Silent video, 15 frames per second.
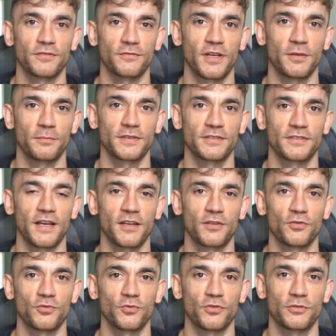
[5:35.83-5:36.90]
Development
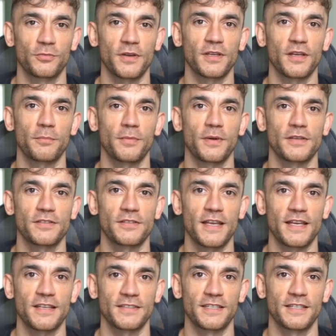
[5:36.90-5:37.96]
cycles will speed up because
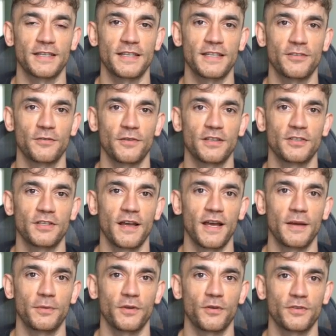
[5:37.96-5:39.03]
testing and iteration
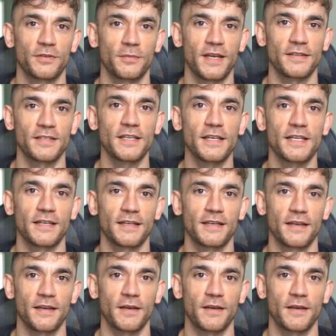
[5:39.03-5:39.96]
happen automatically.